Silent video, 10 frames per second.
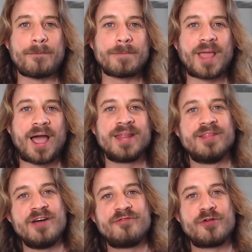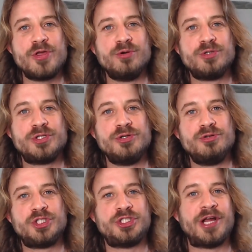I'd love for you to
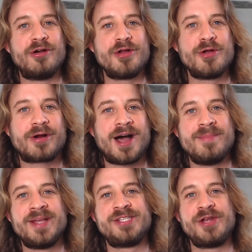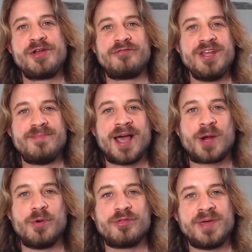share your comments and your feedback
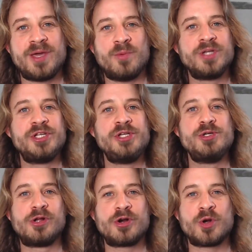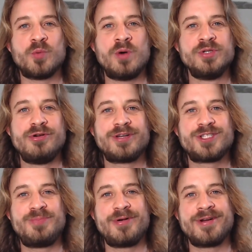with me. What did you learn? What was your
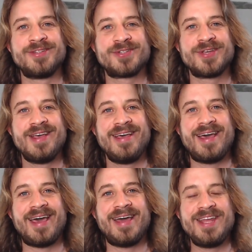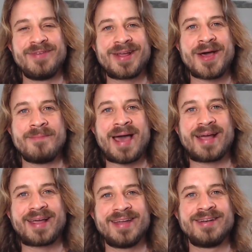experience? And even come
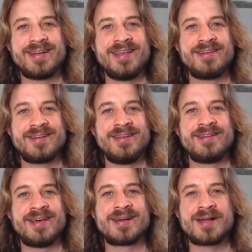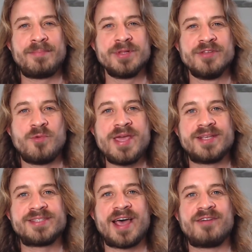back in a couple of
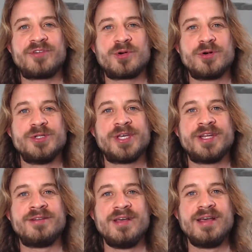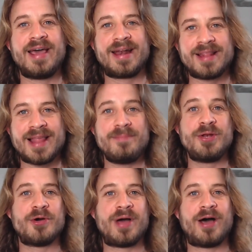weeks afterwards and let me
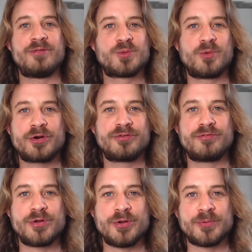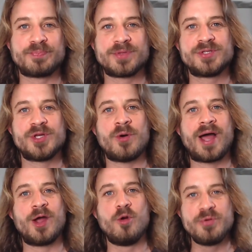know how this worked for you. So I
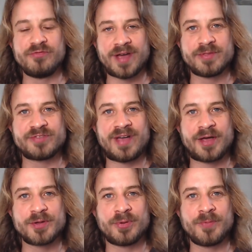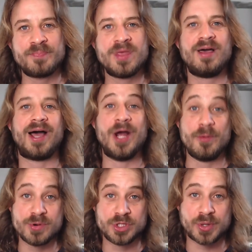hope you found this valuable. I hope
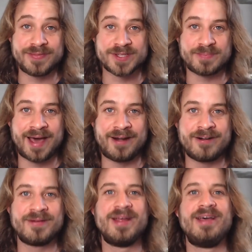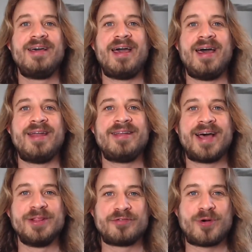you enjoyed this pattern, and I
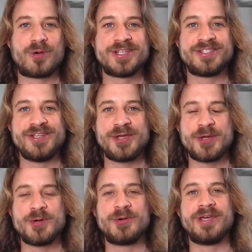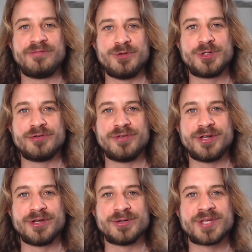look forward to seeing you in future
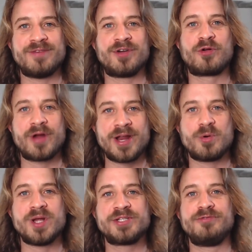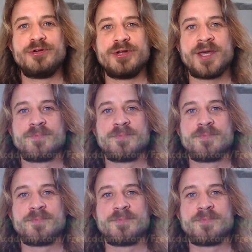videos. Have a great rest of your day.